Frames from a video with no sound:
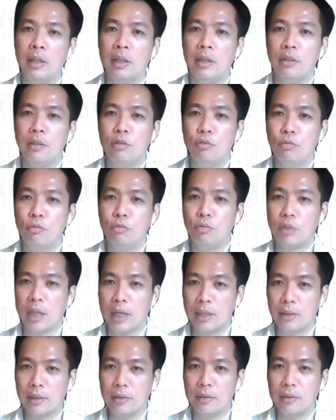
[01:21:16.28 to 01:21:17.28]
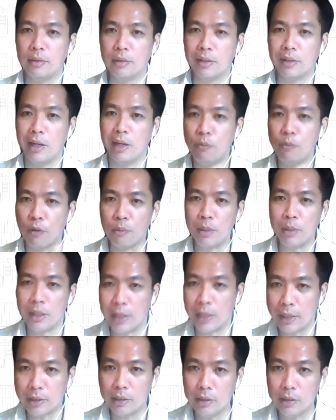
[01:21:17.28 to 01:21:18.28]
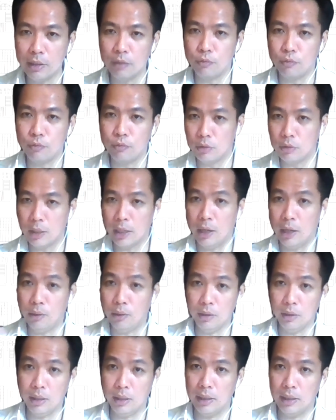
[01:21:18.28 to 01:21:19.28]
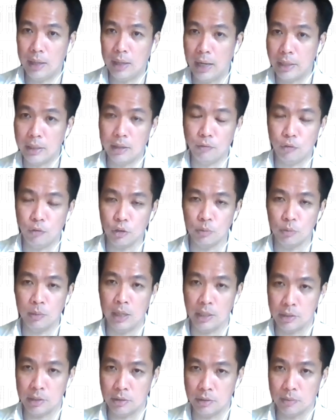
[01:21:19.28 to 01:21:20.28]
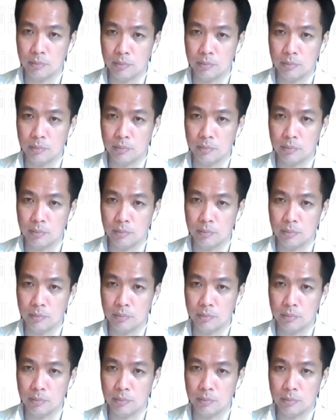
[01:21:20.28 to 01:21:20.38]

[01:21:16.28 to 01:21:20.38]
You can claim from it later if you take out other enforcement action.